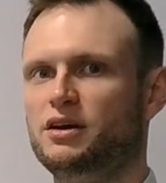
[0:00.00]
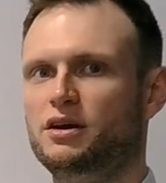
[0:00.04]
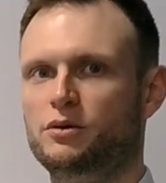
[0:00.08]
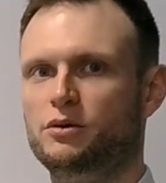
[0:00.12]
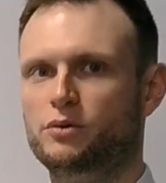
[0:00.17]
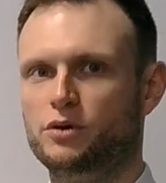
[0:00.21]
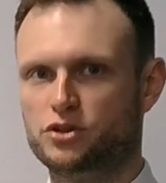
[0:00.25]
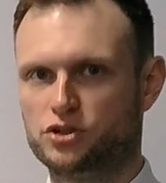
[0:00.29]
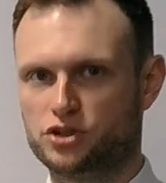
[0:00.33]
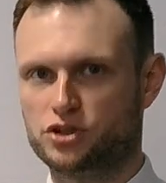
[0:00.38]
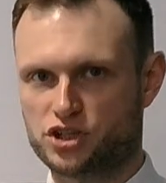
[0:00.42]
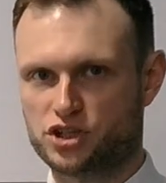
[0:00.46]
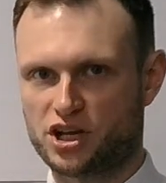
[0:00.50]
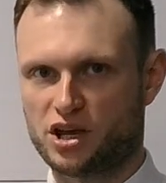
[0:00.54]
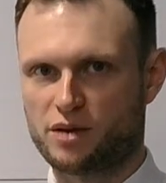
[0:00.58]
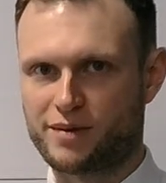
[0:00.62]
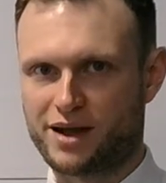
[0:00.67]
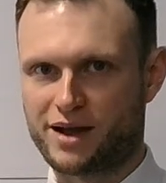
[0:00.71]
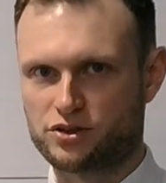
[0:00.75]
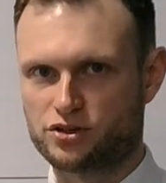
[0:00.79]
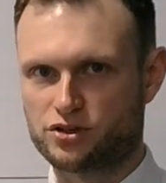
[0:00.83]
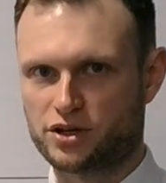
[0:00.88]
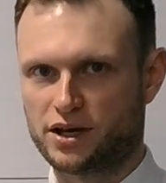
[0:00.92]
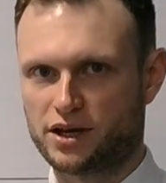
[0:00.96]
which are
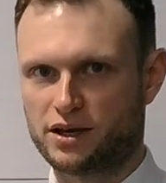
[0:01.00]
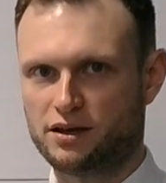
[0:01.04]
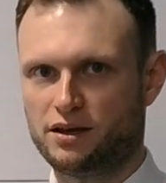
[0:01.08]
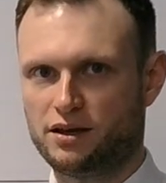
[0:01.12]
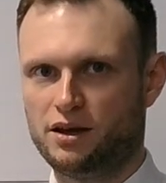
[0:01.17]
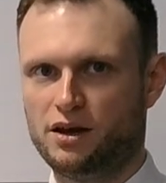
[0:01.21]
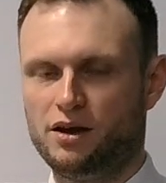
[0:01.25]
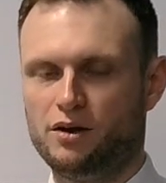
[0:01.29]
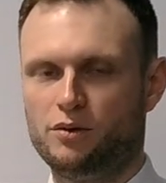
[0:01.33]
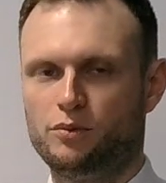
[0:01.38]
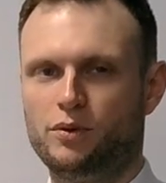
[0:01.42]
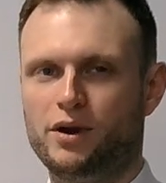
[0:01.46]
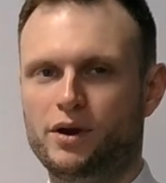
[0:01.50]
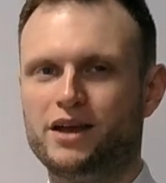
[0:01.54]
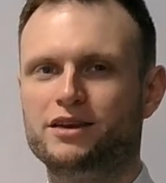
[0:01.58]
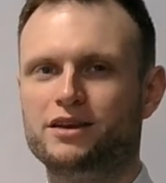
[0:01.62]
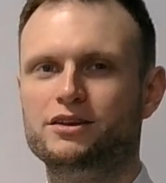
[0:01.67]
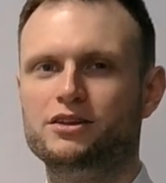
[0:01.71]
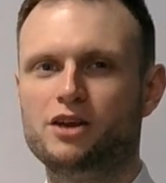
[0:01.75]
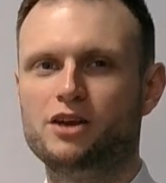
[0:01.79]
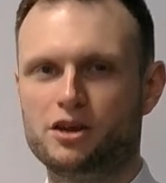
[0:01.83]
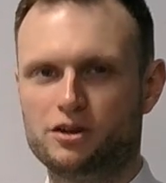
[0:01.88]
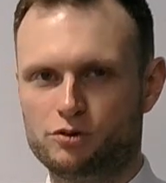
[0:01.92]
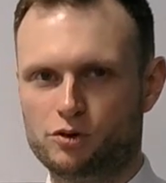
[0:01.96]
geometric, where you
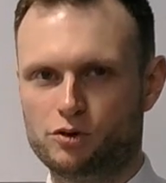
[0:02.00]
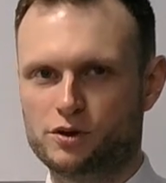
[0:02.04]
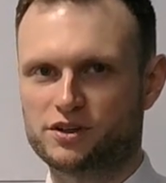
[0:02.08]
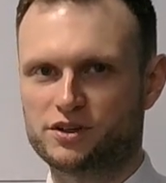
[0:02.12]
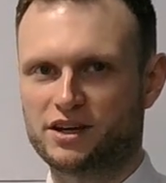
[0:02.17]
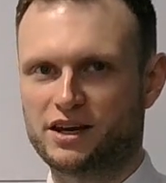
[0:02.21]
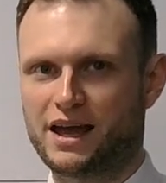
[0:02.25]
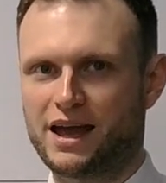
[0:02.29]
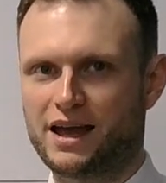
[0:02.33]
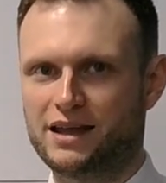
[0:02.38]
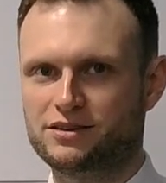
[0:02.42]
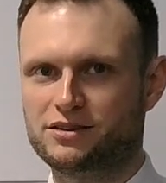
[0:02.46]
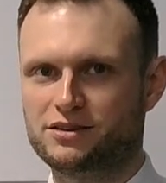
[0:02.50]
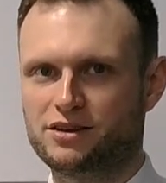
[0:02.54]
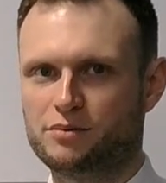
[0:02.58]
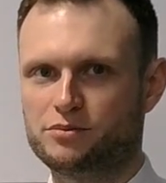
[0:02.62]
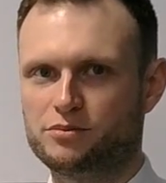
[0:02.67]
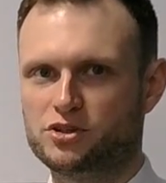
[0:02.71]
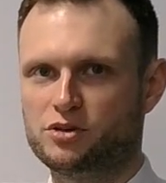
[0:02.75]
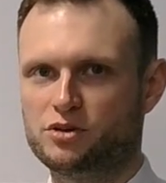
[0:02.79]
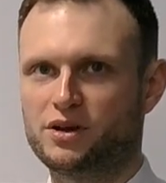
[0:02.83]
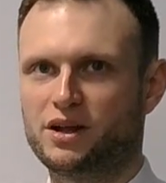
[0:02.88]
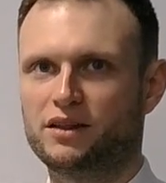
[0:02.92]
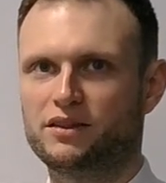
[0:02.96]
know you're always going to end up
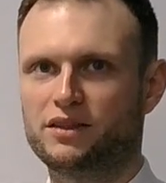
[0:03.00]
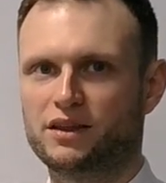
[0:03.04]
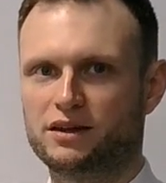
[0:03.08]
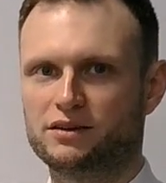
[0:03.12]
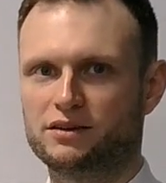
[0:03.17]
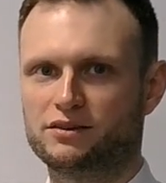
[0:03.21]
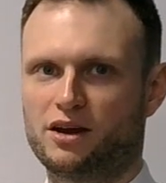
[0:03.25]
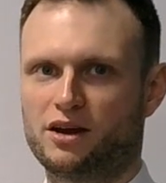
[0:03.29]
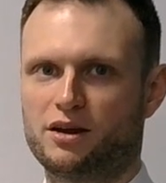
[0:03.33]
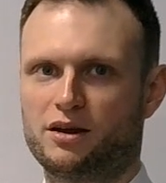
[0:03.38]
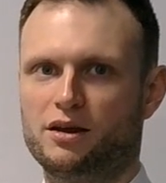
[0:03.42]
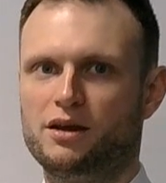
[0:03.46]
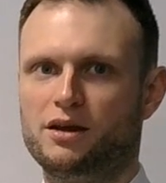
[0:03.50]
doing things like